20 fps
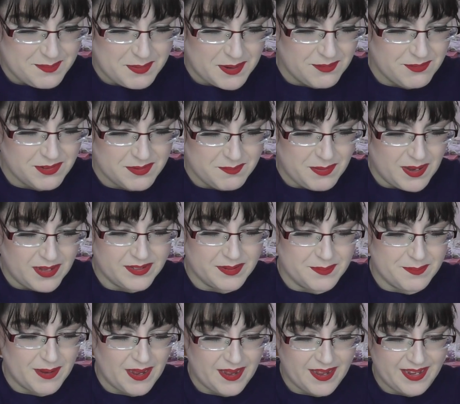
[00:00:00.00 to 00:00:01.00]
but I wouldn't bother
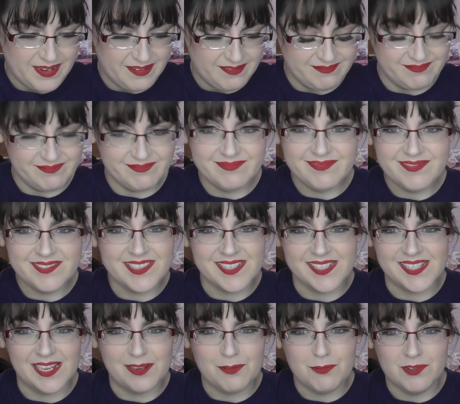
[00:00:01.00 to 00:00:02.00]
buying
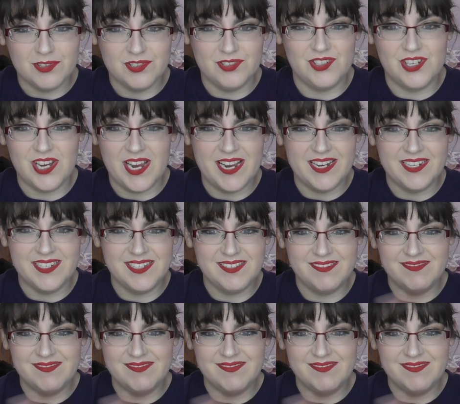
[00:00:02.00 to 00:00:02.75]
just like one shade.